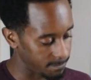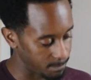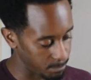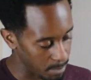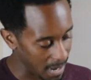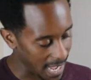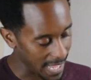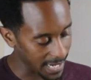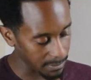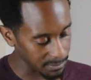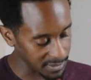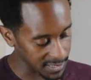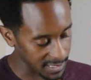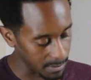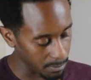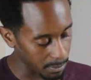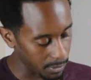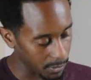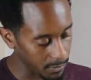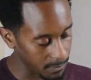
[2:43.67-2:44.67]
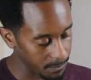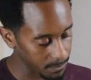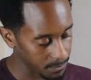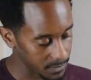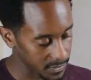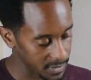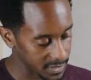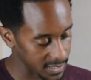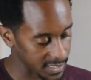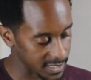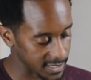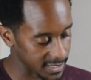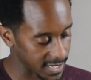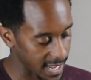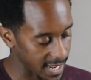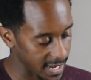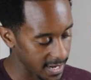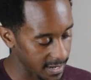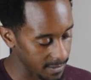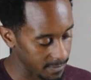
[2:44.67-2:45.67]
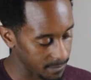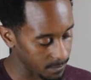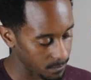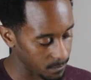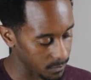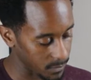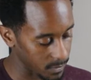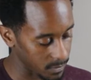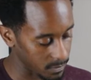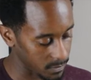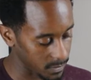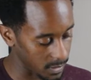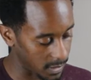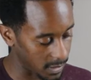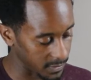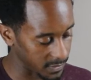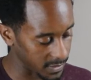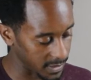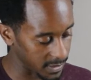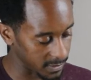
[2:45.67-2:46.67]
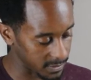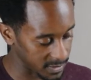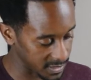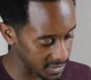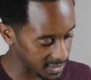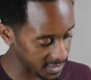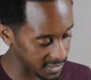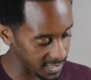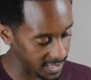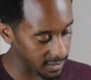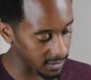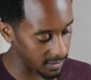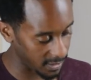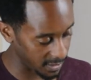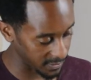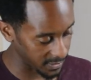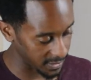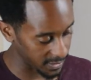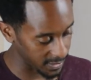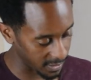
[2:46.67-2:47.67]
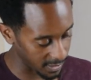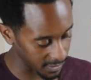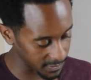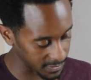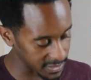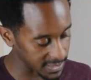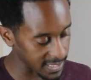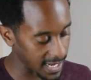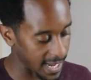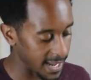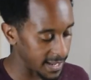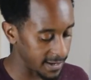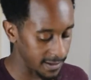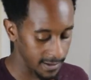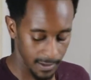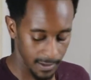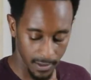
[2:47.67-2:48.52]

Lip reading: bottom cymbal to sit on the stand,